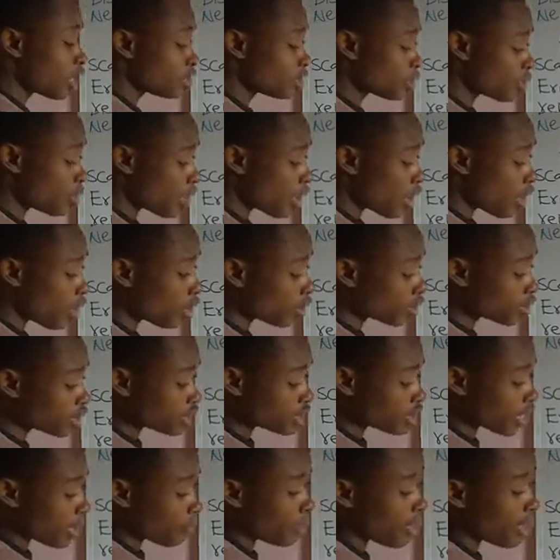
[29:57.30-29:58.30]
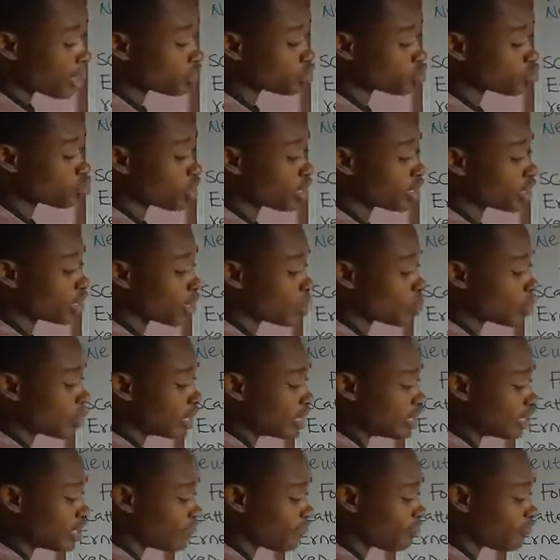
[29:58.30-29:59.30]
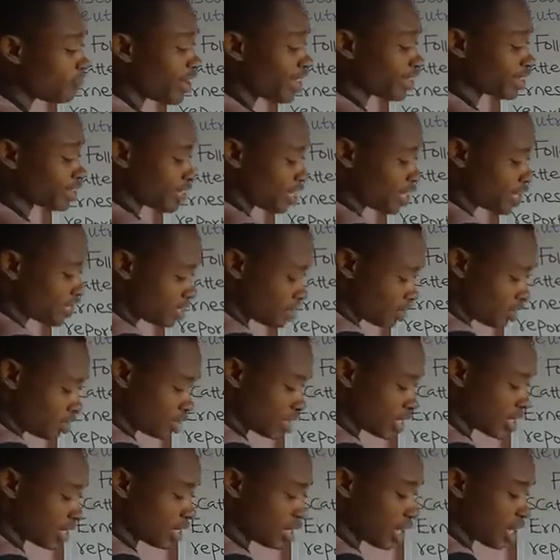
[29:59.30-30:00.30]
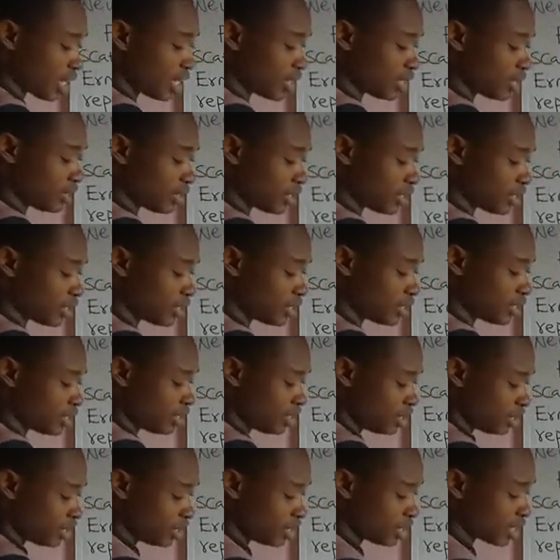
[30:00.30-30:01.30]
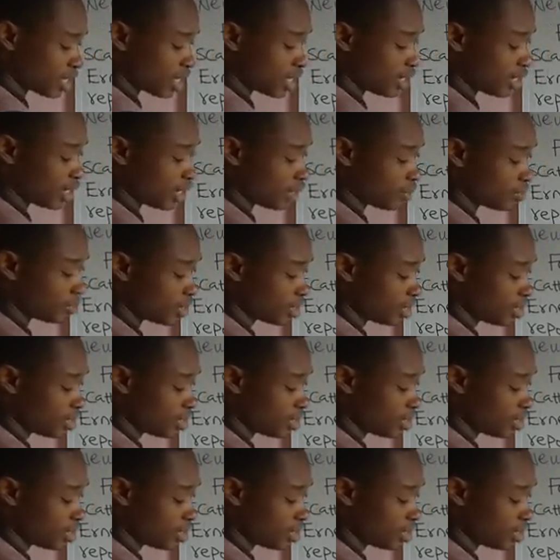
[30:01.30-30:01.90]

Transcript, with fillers: There were others that passed through and then were deflected. Look at the line there. Look at them.